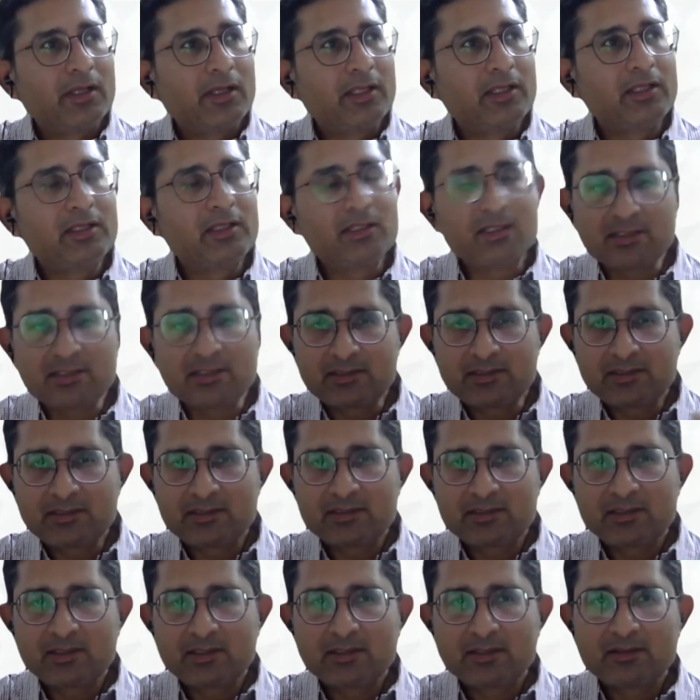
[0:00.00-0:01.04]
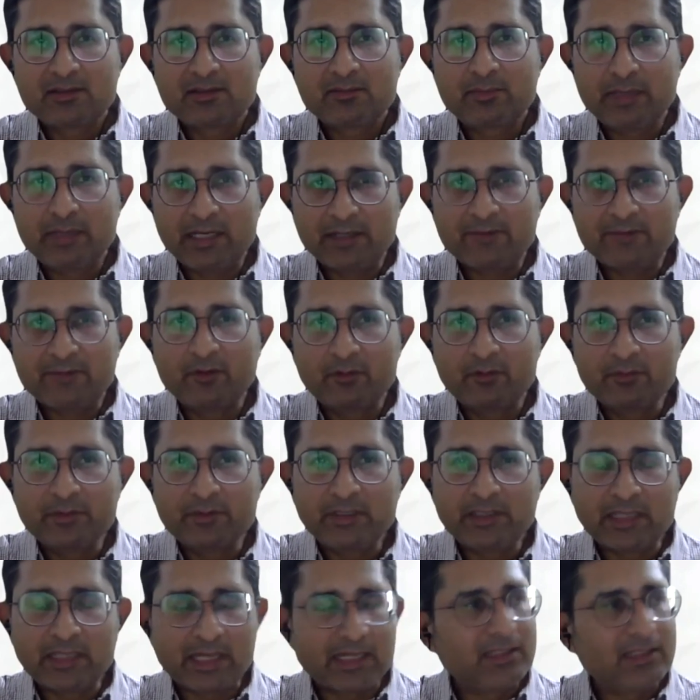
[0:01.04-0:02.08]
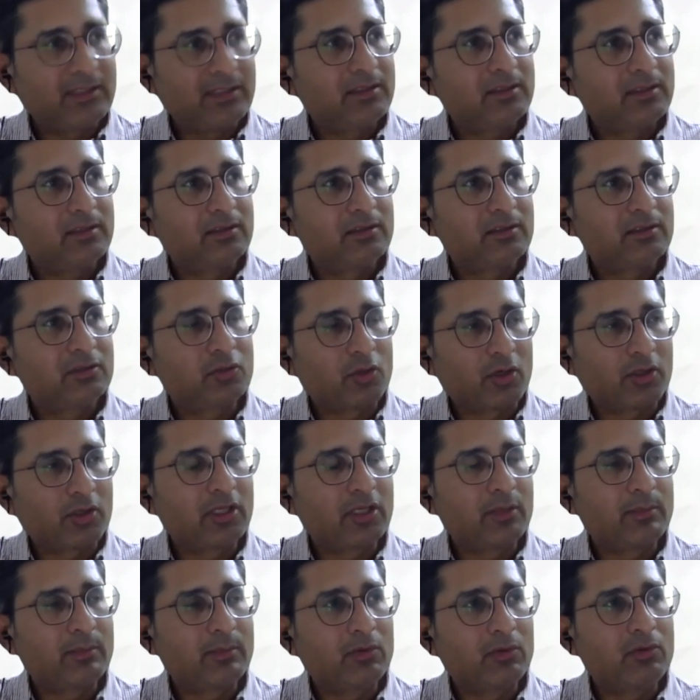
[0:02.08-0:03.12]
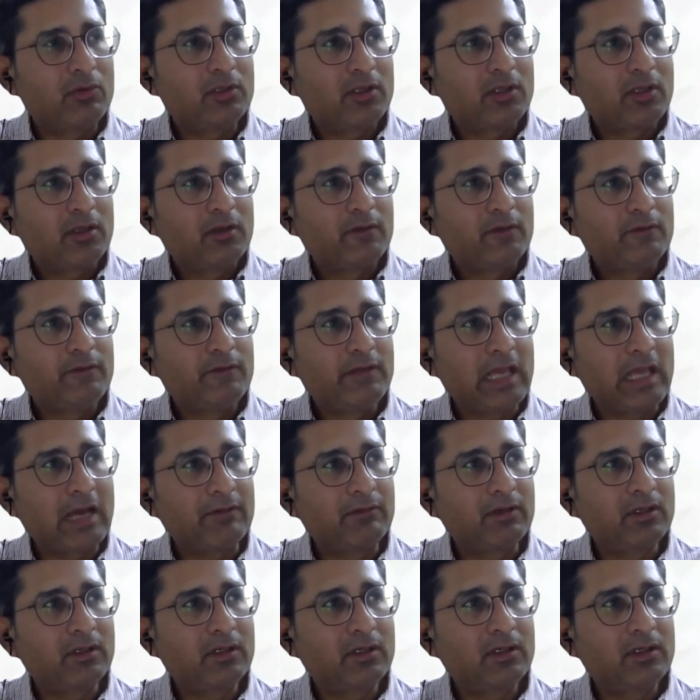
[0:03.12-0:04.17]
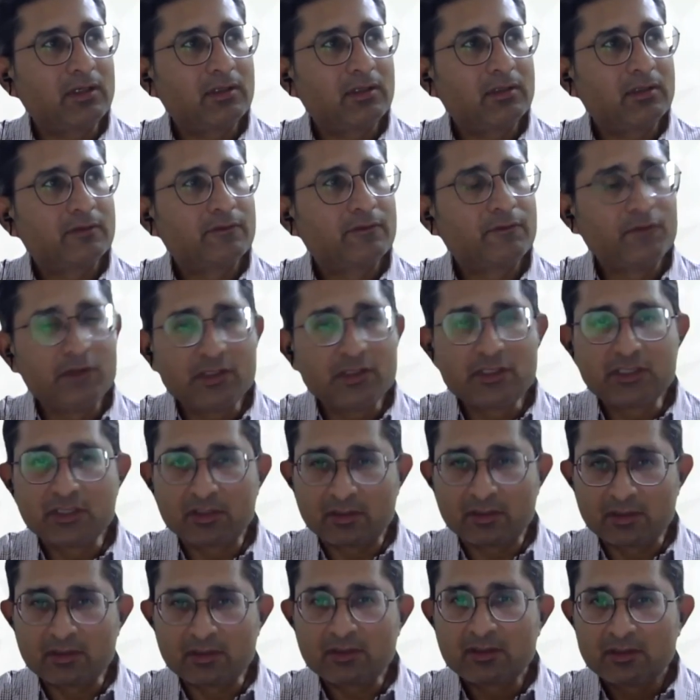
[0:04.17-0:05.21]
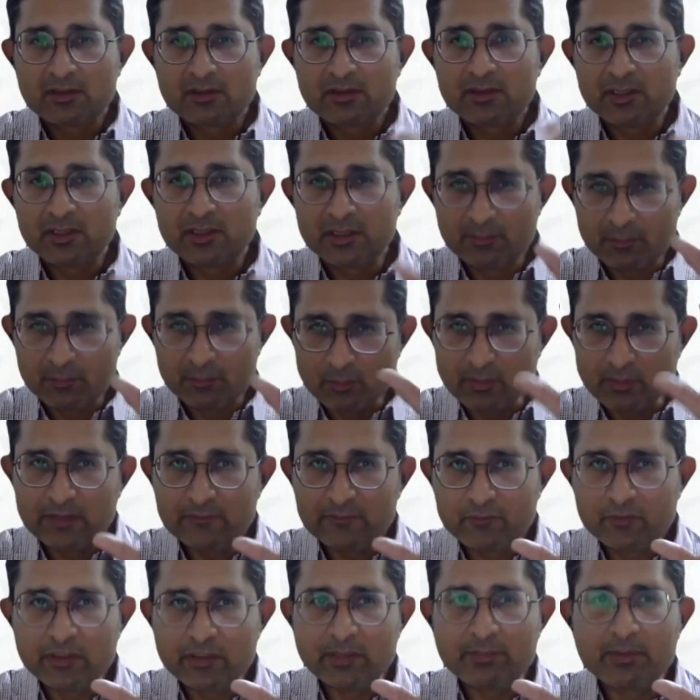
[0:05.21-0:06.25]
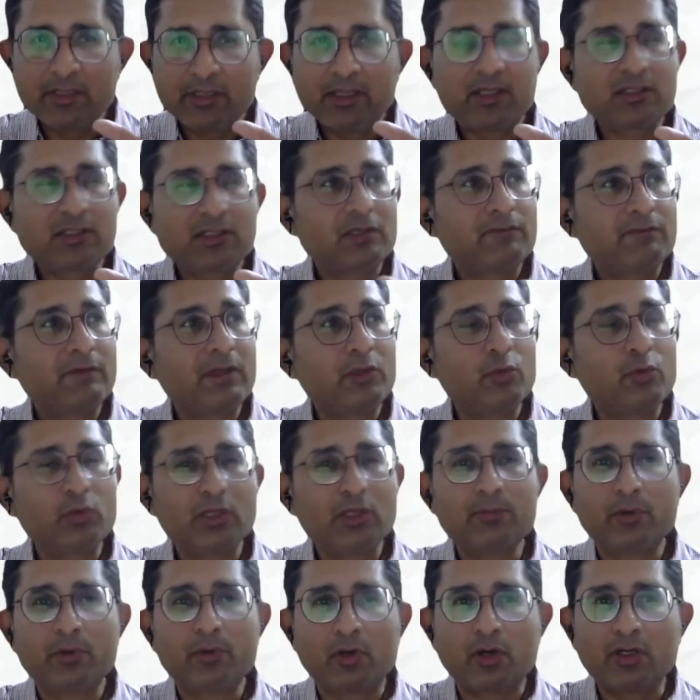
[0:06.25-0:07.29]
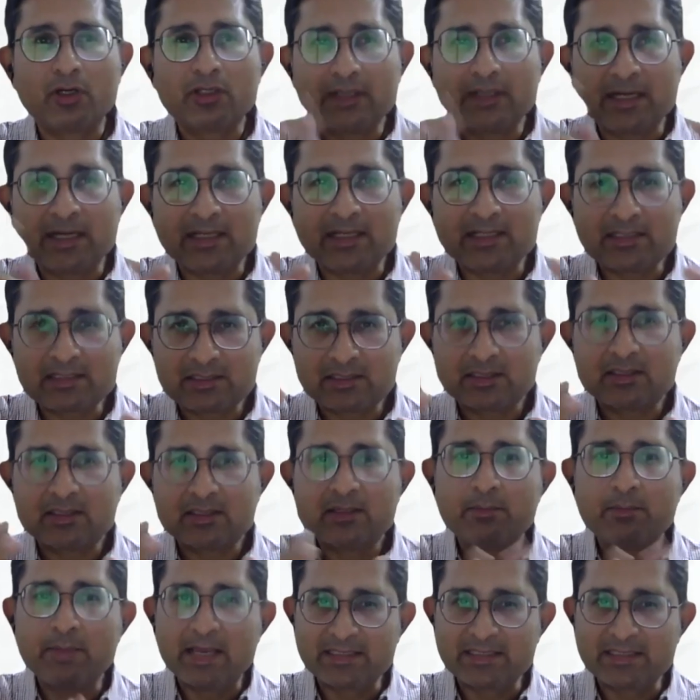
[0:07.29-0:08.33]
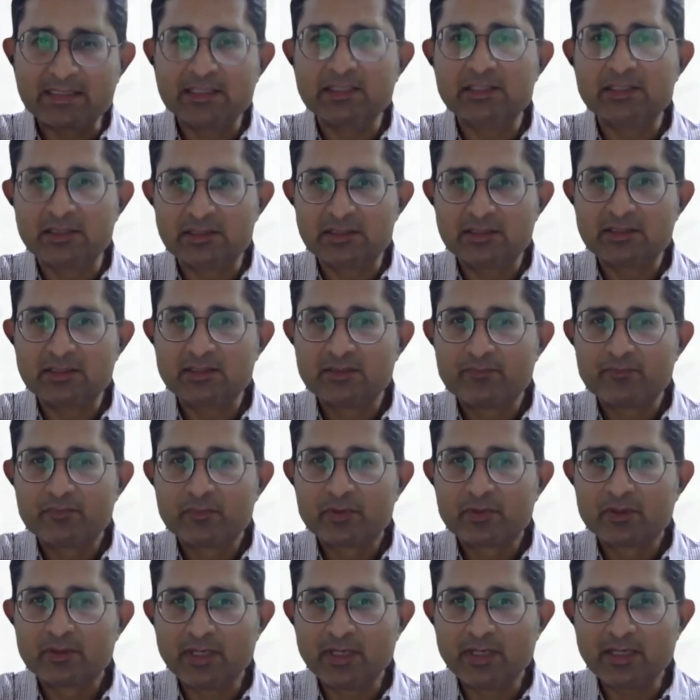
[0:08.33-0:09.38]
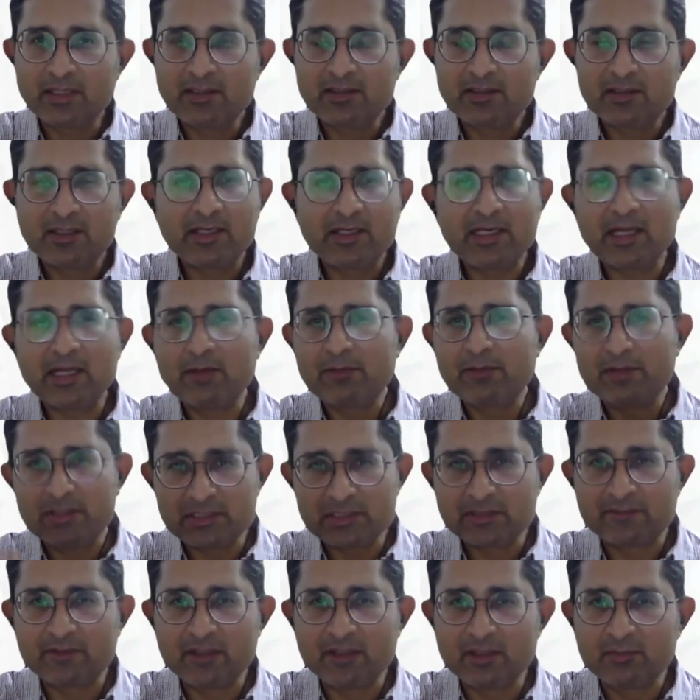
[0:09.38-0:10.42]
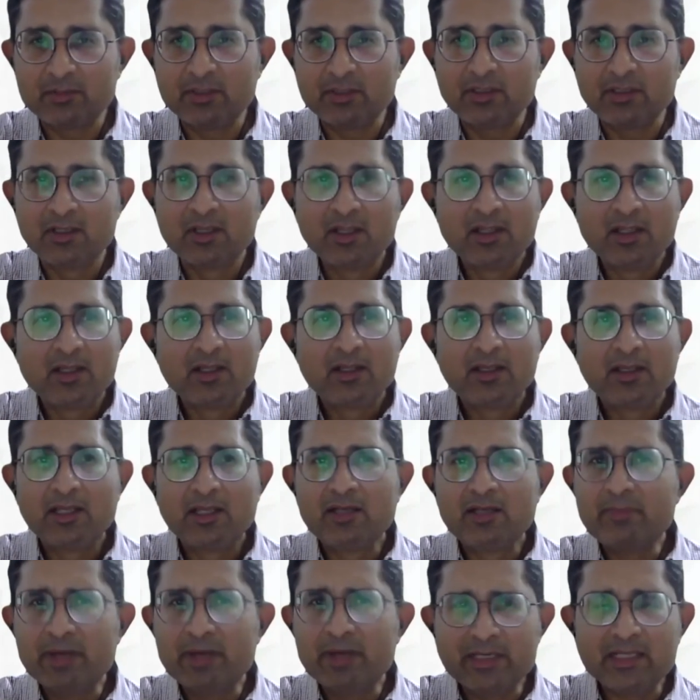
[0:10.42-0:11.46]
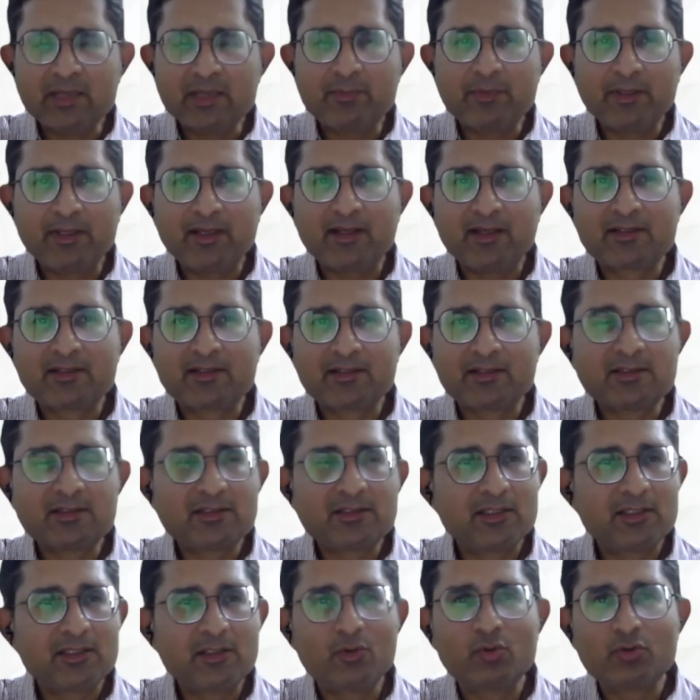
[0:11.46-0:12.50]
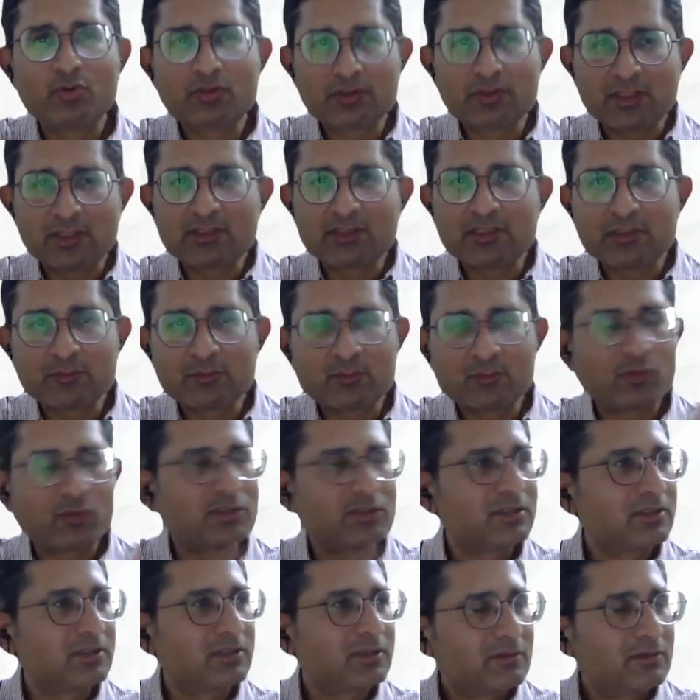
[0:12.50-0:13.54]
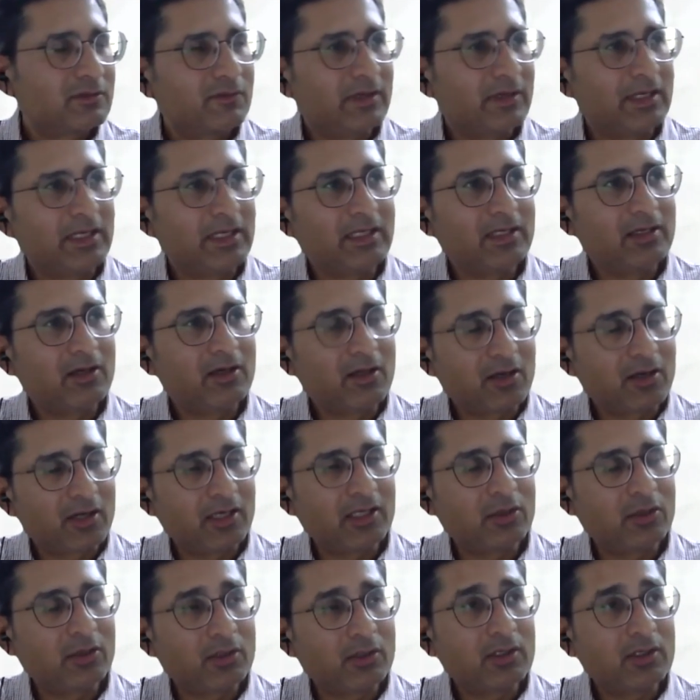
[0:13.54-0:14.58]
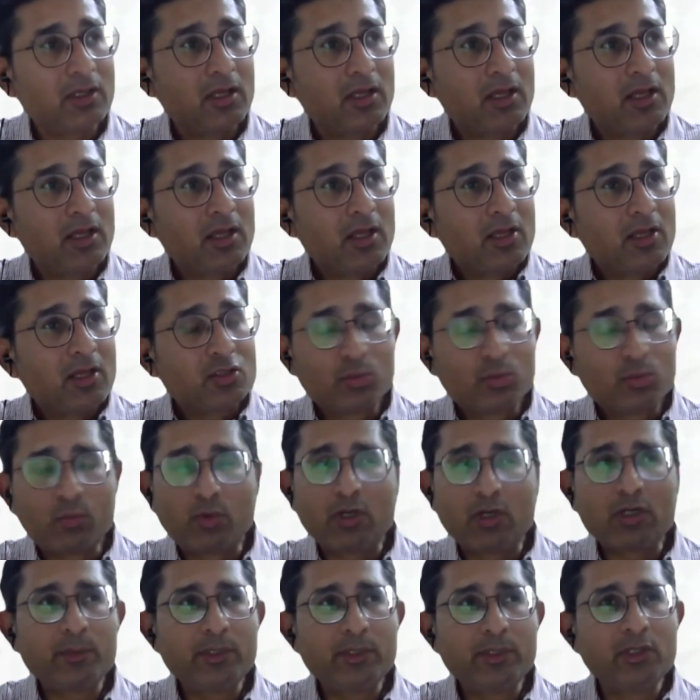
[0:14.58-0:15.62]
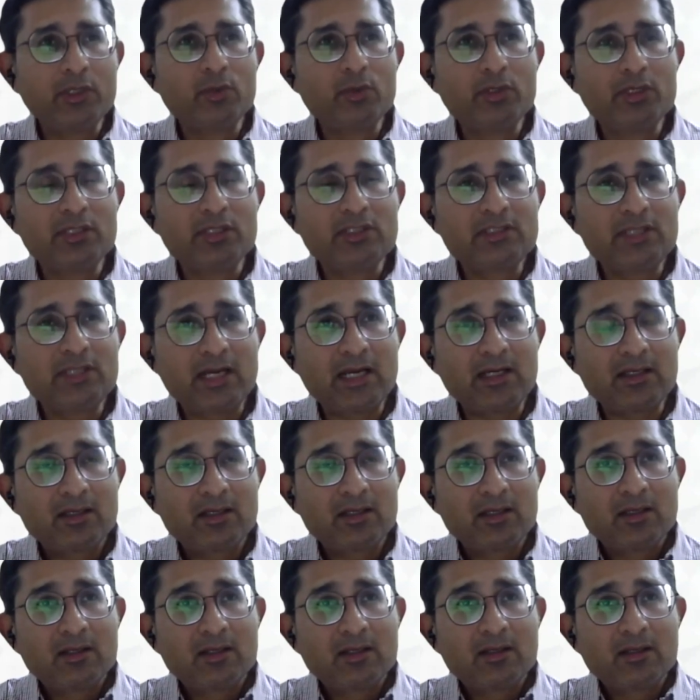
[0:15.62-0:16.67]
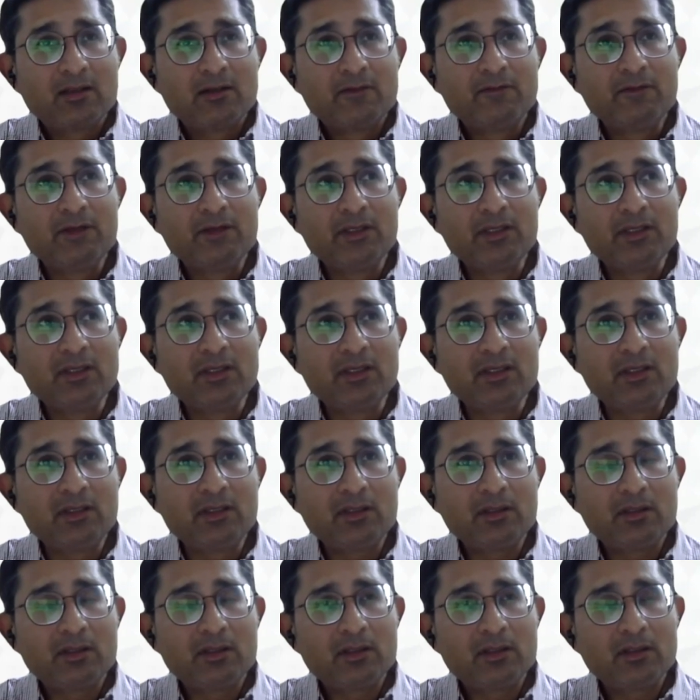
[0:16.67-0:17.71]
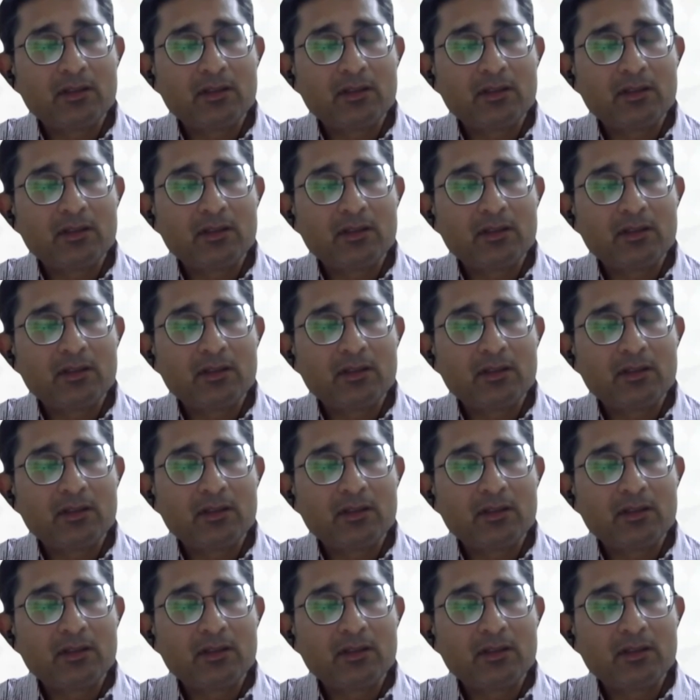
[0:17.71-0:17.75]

In this platform that I talked about, we have a feature in a mobile phone application where you can broadcast messages, right? And now it is available in many applications. In those days, it was very early on. So what we do is that we,